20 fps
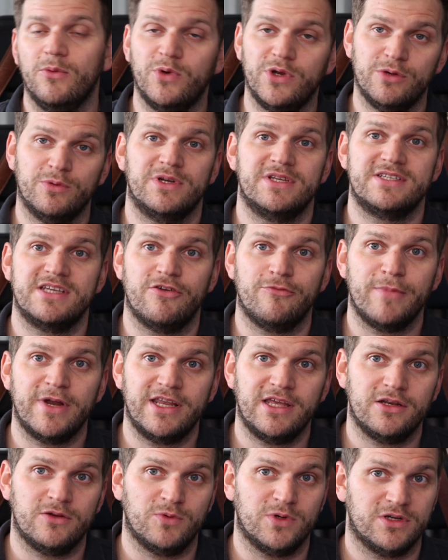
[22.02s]
when you want to save
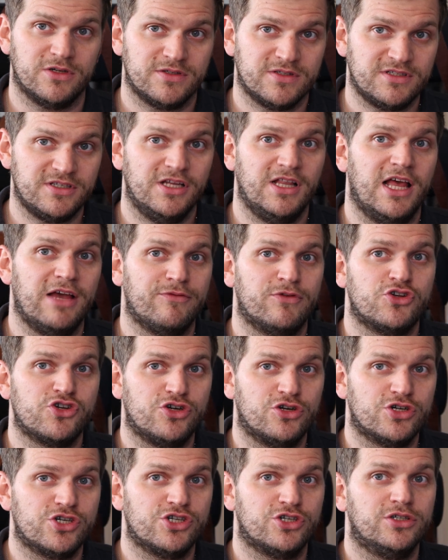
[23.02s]
money and you want to still have a
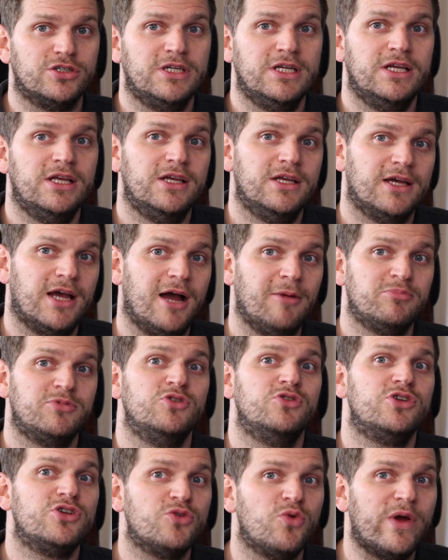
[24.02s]
charger up
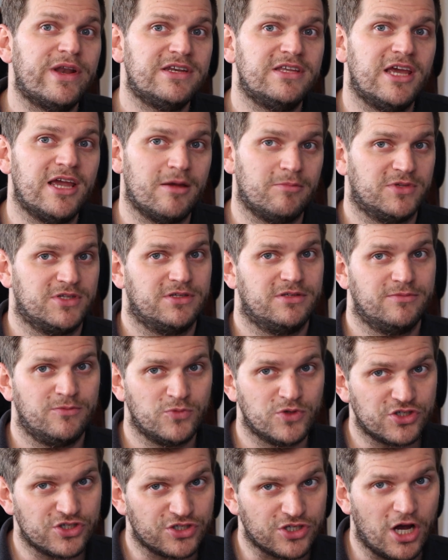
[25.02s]
to 20 amps,
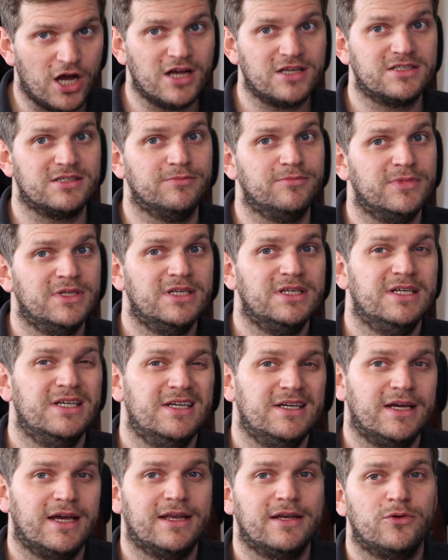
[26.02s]
which is awesome
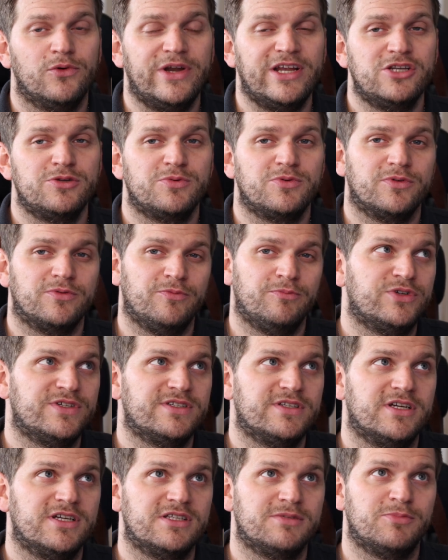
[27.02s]
and the range
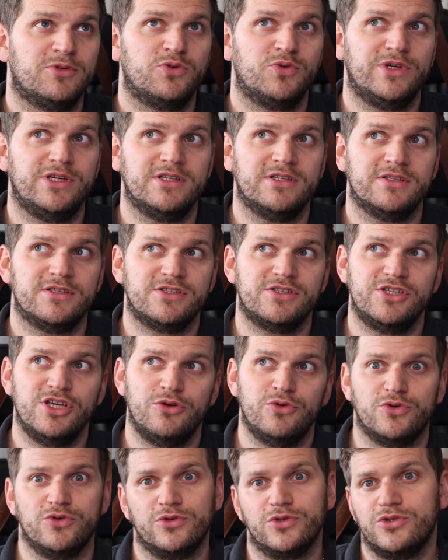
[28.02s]
resides between
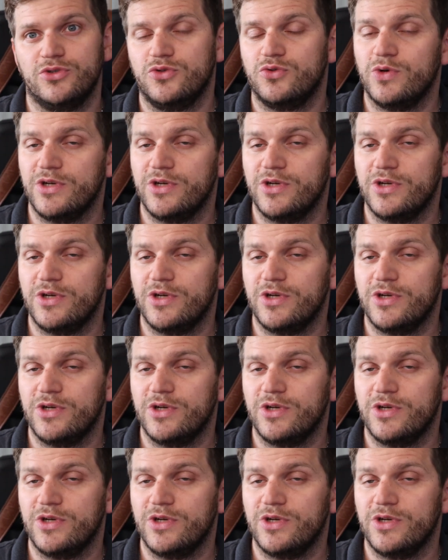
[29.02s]
0 to